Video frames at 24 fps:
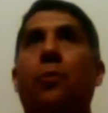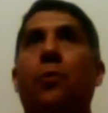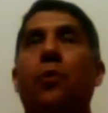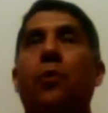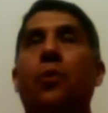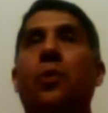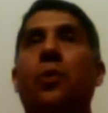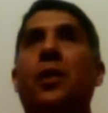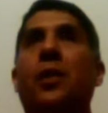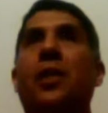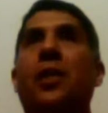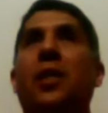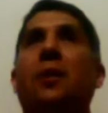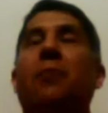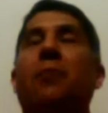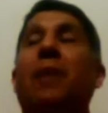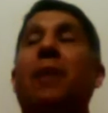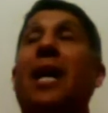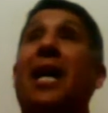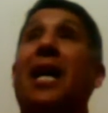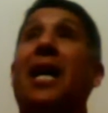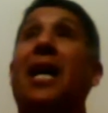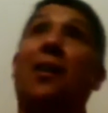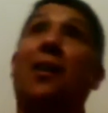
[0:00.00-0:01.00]
You see their
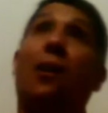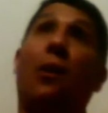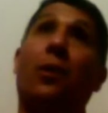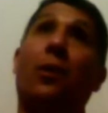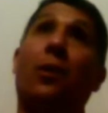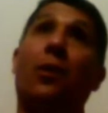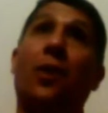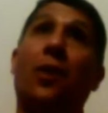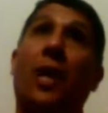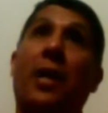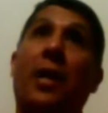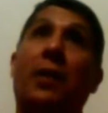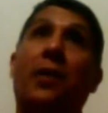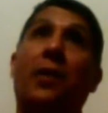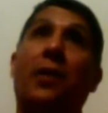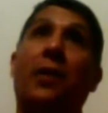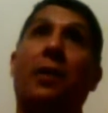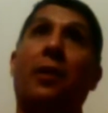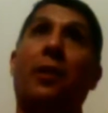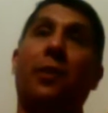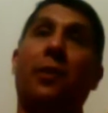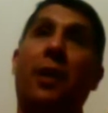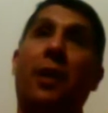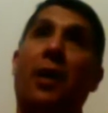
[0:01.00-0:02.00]
back all jacked
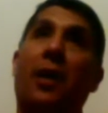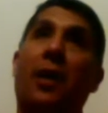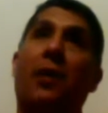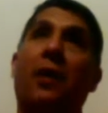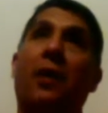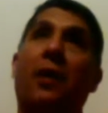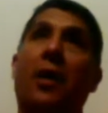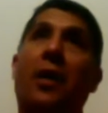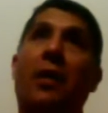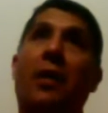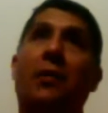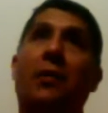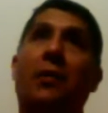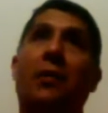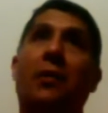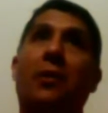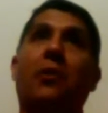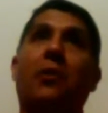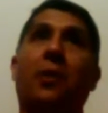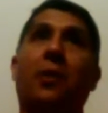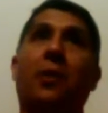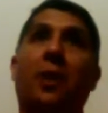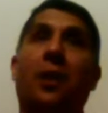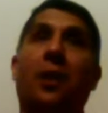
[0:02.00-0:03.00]
up. So now it's
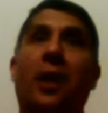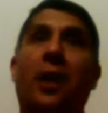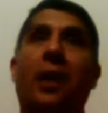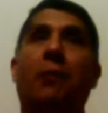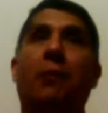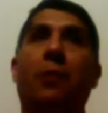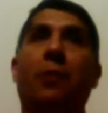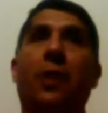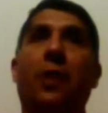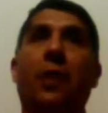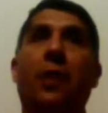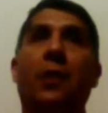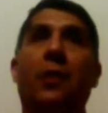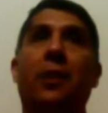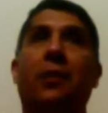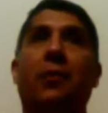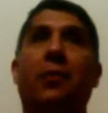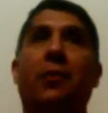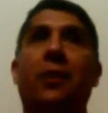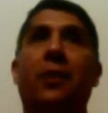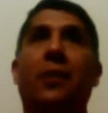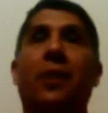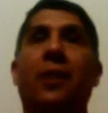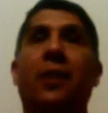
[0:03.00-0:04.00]
interesting. Like I'm gonna
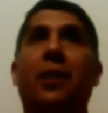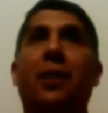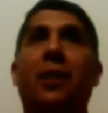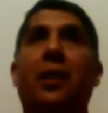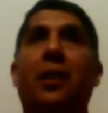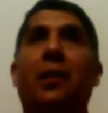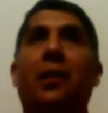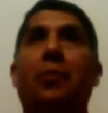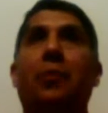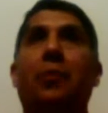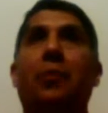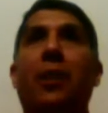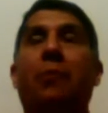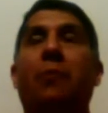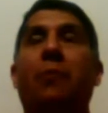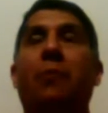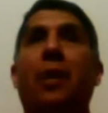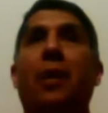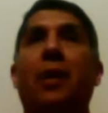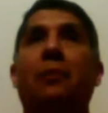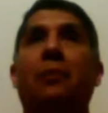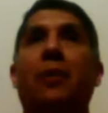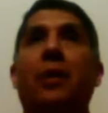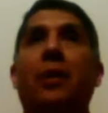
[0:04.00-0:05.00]
definitely keep that in
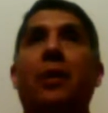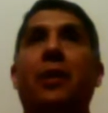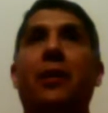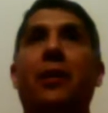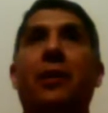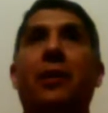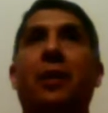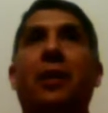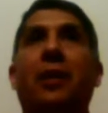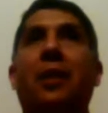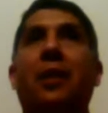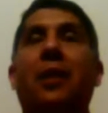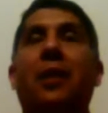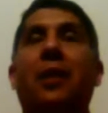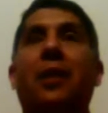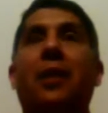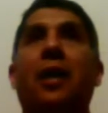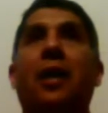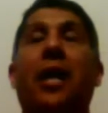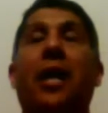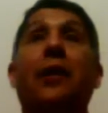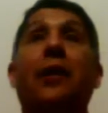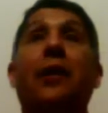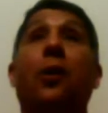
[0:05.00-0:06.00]
mind because
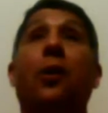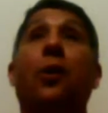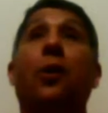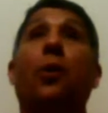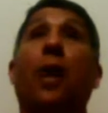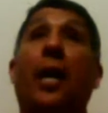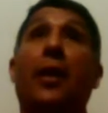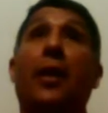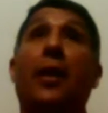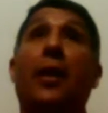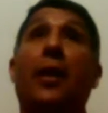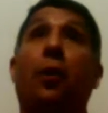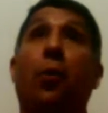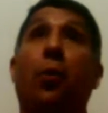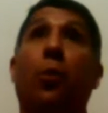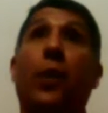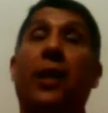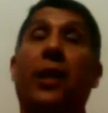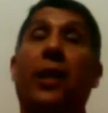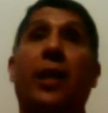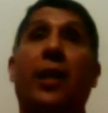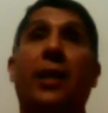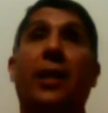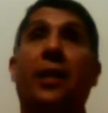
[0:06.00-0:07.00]
I
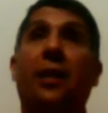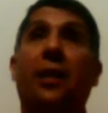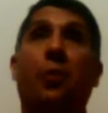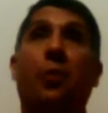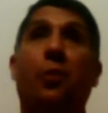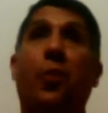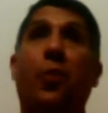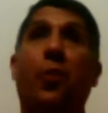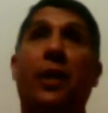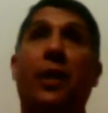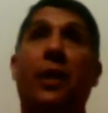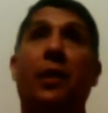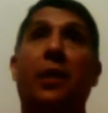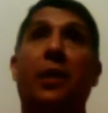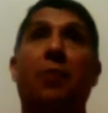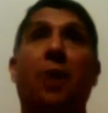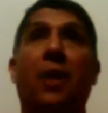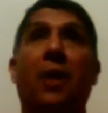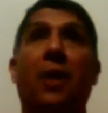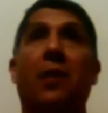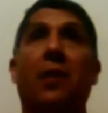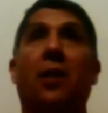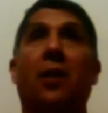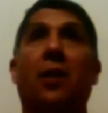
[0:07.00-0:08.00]
see weak T
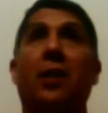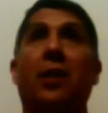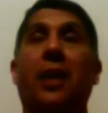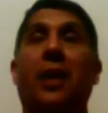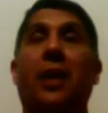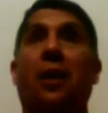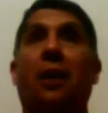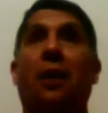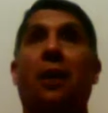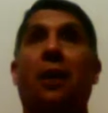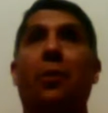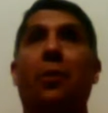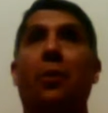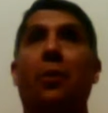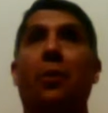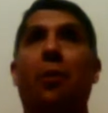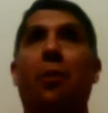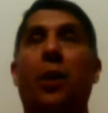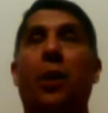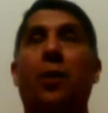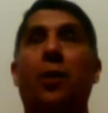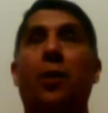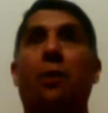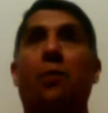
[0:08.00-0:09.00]
spines all day long with just
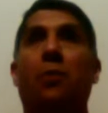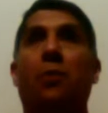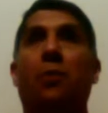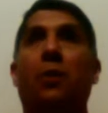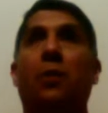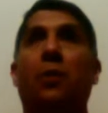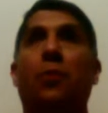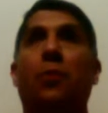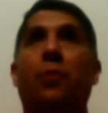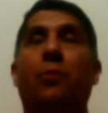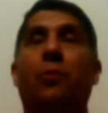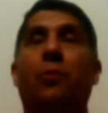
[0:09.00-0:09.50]
bent over